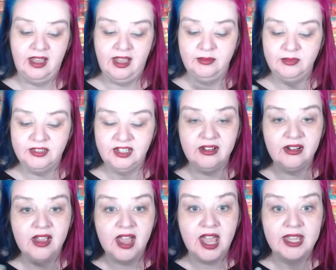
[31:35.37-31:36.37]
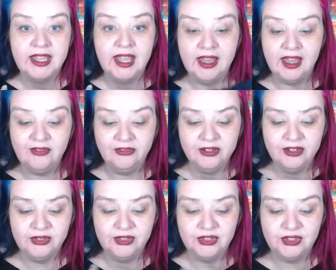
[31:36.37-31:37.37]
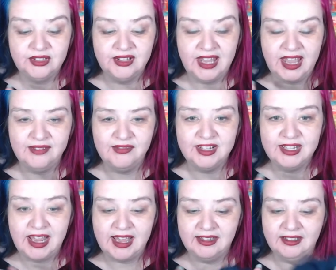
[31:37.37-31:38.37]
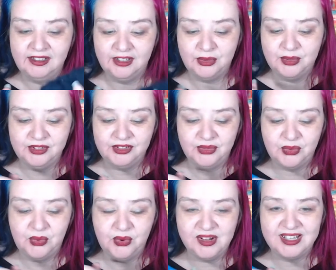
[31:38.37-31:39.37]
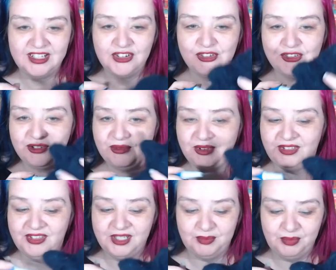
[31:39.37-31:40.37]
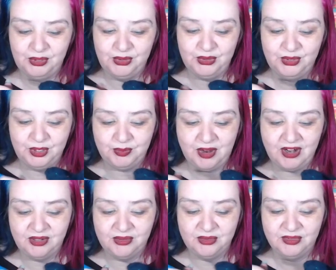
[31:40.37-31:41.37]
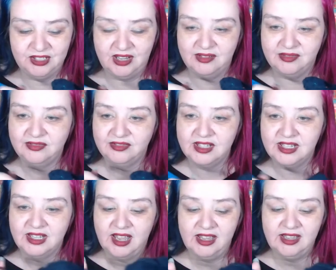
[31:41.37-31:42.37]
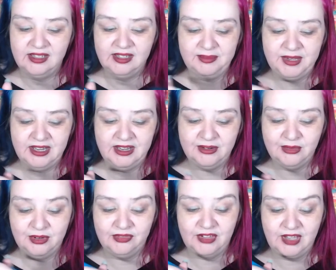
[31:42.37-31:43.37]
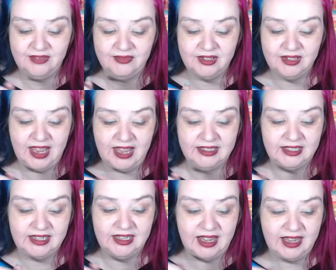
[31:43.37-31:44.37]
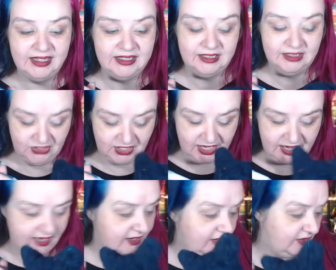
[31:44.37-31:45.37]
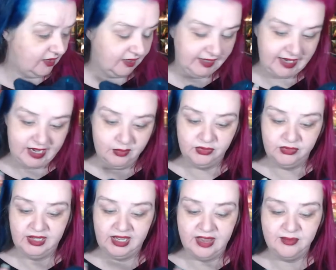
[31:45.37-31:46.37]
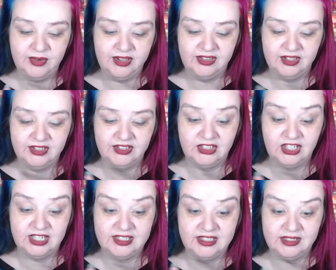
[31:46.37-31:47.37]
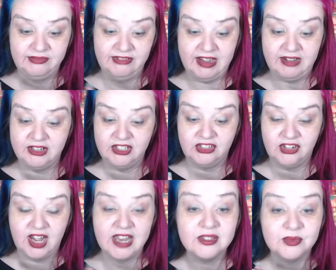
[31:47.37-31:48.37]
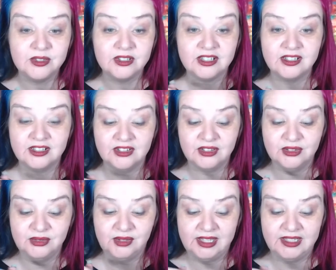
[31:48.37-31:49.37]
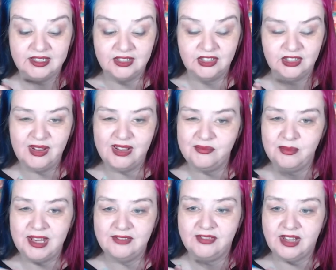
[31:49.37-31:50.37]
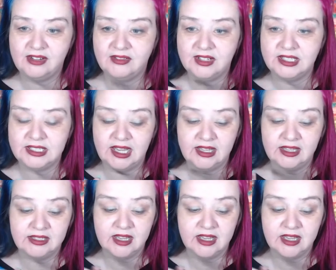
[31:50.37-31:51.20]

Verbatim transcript: Um. So yeah, everyone who's doing the advent calendar, what what did you do with this blue sparkle stuff? Uh, let me know, or if you haven't had any ideas yet. I know the label that came with it suggested a fairy's dress, which I think is a cool idea too. I haven't made fairies yet.